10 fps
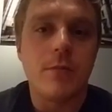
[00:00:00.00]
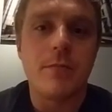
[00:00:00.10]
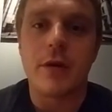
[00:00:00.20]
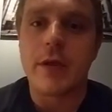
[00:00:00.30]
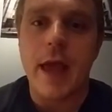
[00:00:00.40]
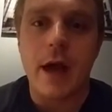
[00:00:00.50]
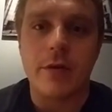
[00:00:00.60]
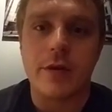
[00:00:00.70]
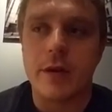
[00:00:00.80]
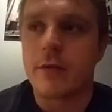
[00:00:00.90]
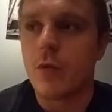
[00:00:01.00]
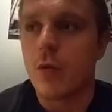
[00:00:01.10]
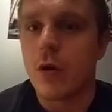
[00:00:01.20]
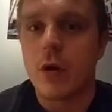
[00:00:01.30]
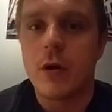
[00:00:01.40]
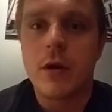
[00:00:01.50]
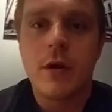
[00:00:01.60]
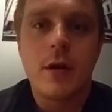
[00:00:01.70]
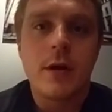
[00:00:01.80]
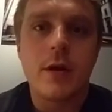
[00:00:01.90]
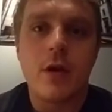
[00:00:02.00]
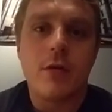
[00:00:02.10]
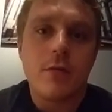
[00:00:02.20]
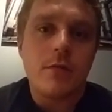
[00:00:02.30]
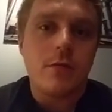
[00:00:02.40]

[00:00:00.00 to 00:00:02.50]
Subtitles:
building houses, or, I'm